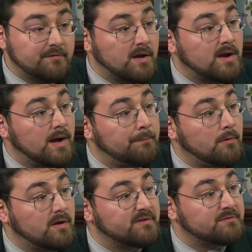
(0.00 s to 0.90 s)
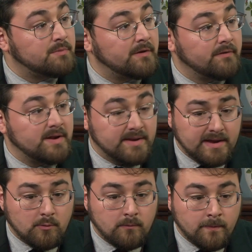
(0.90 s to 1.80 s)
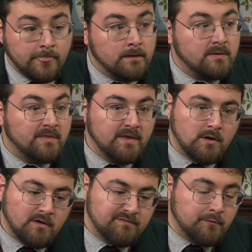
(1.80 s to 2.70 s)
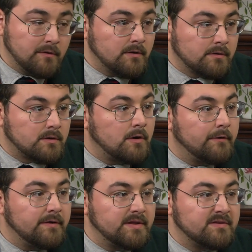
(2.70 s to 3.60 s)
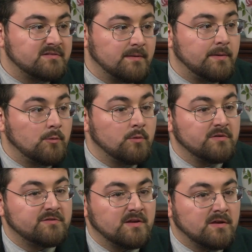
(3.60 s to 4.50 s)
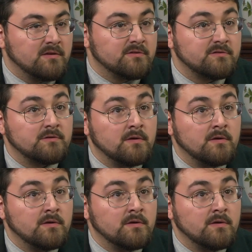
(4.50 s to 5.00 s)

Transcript: a couple on display right now. They are for our current exhibit, which is